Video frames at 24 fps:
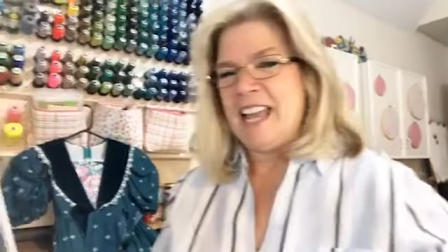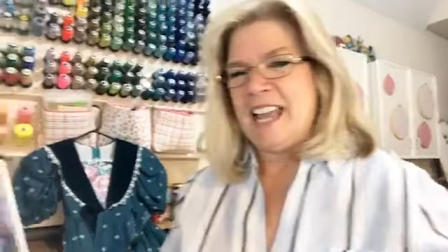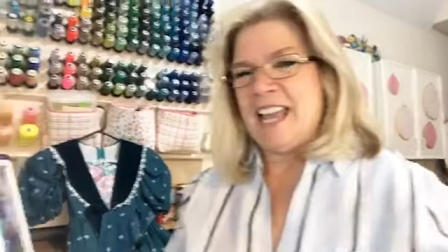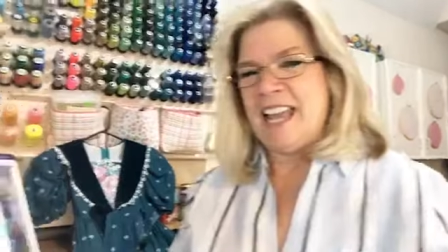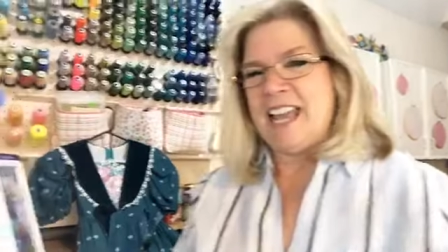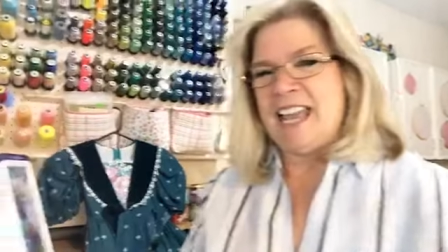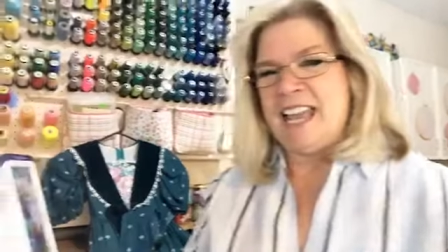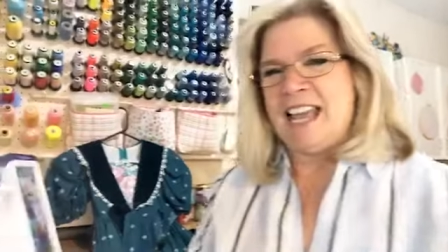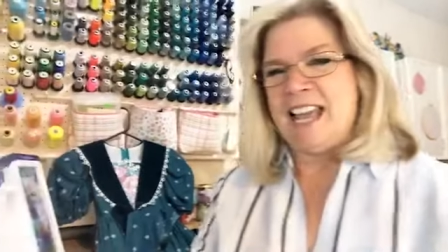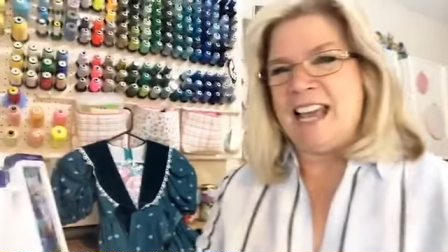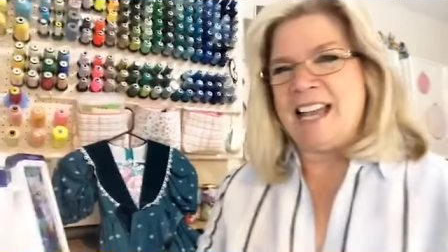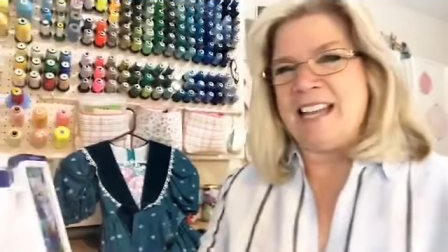
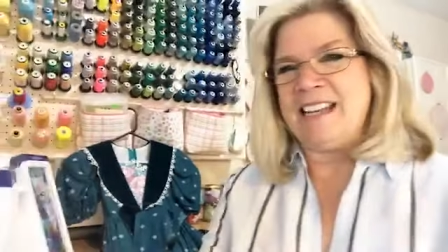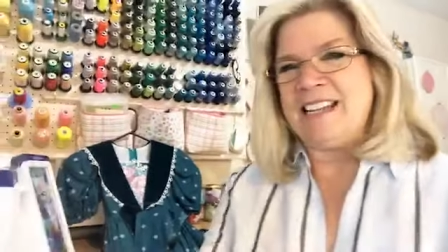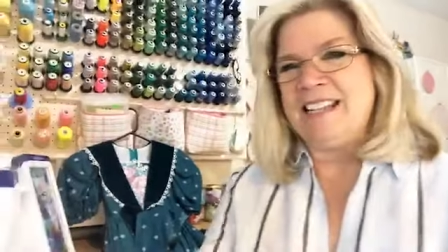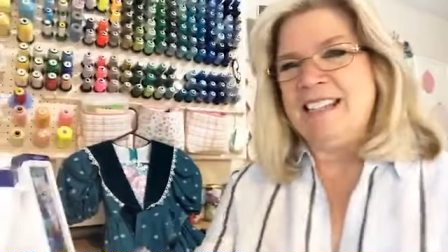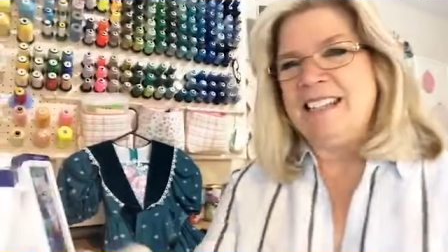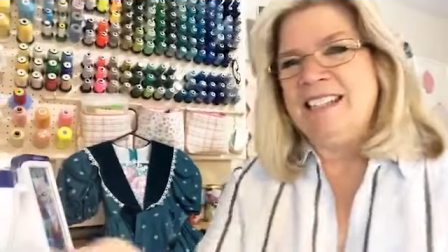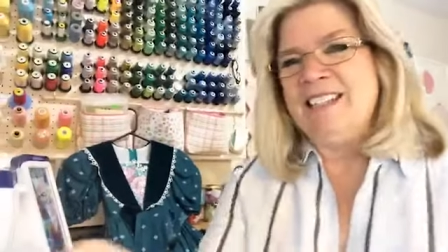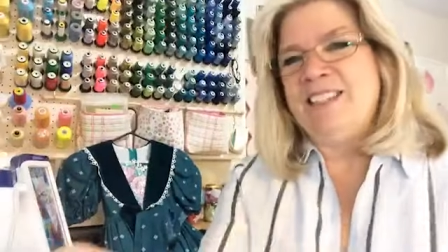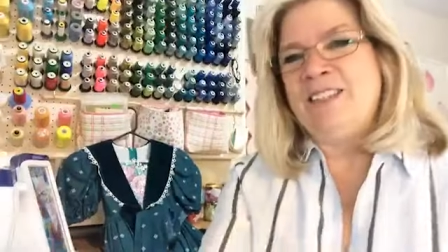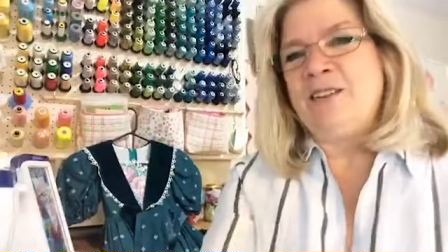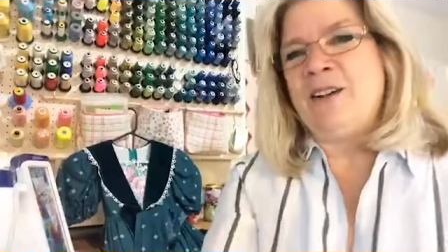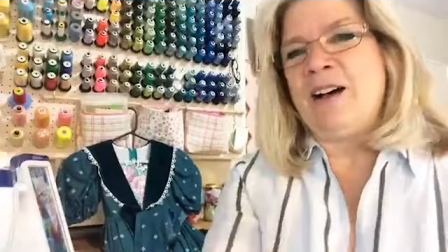And
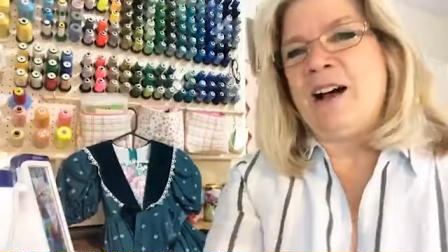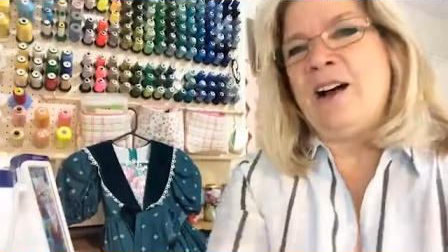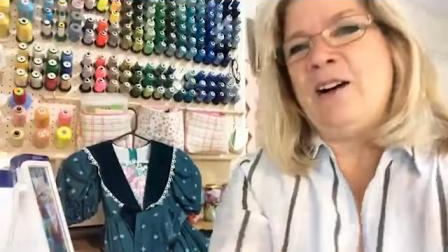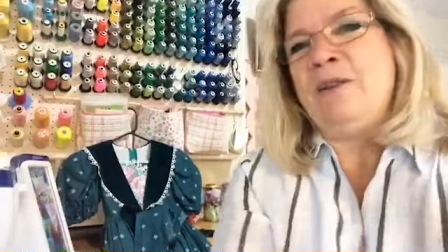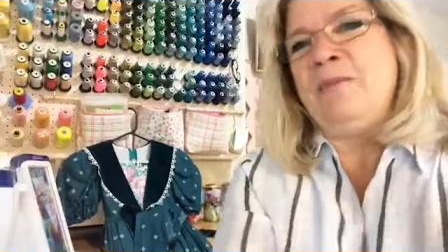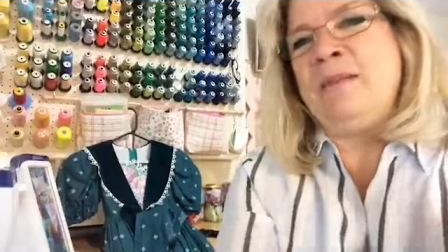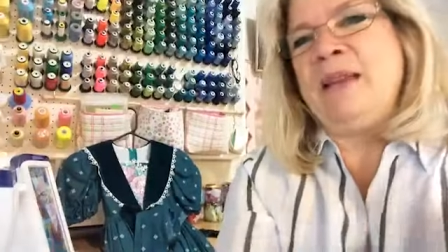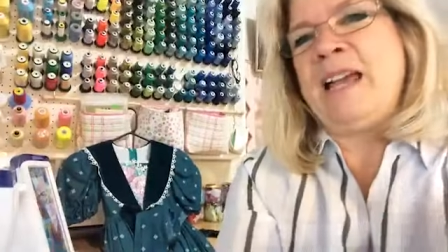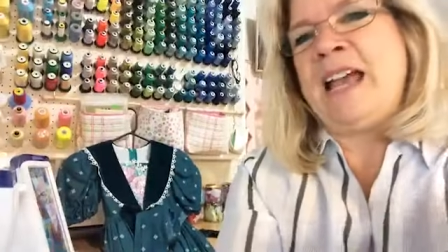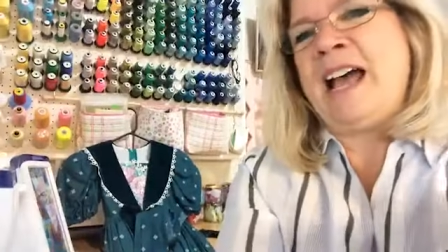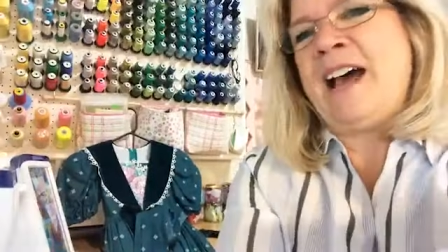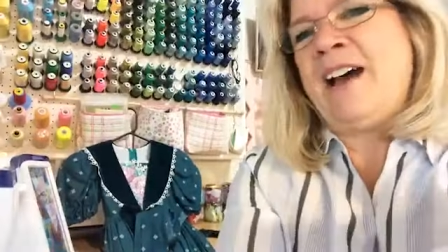so I'll
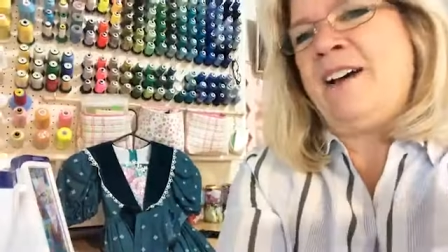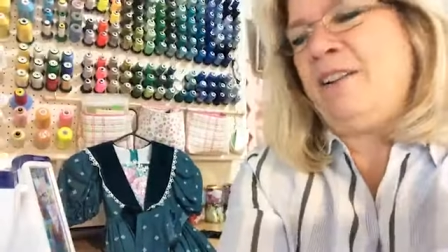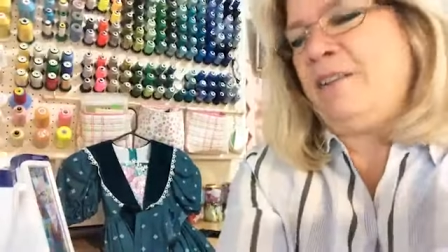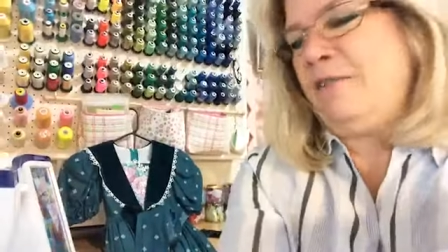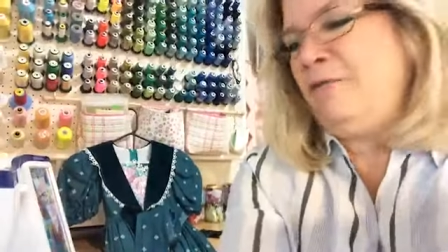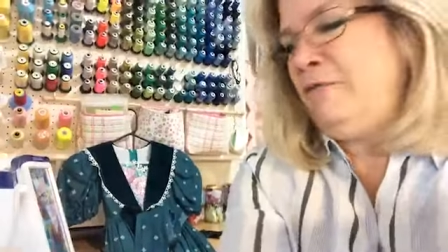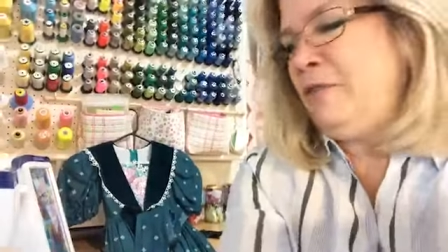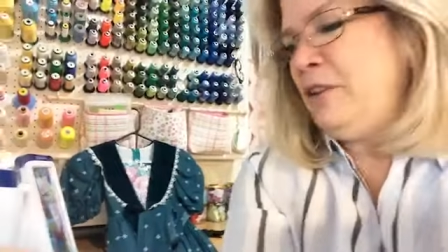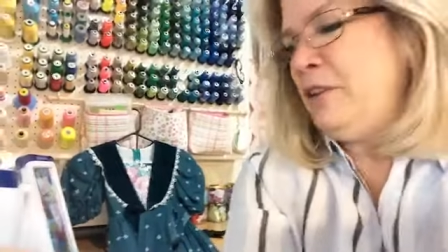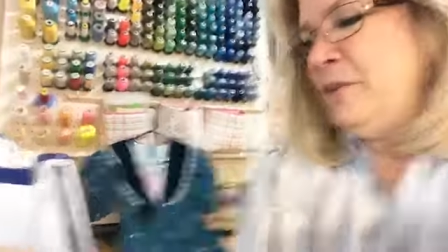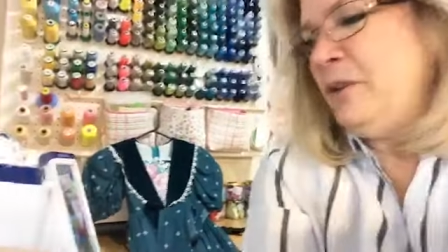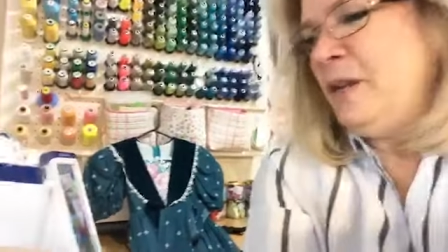be out
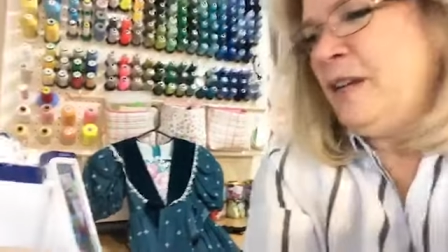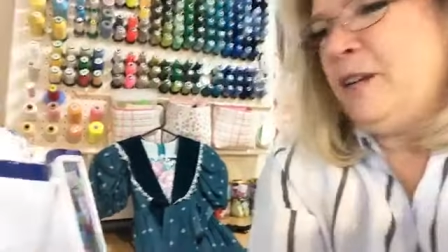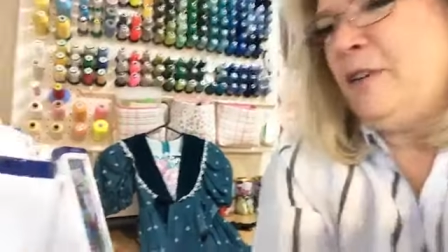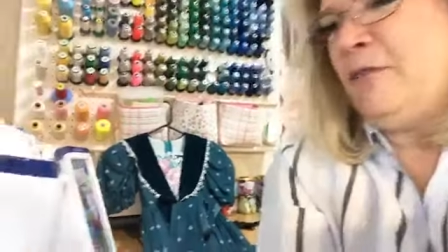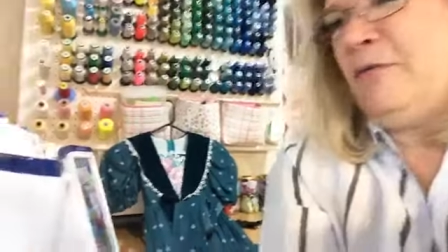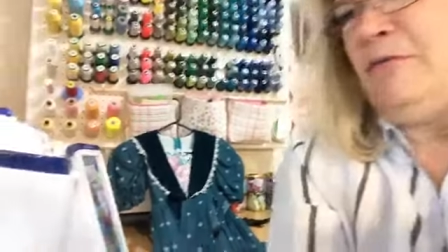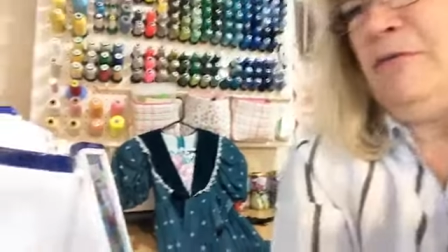of view here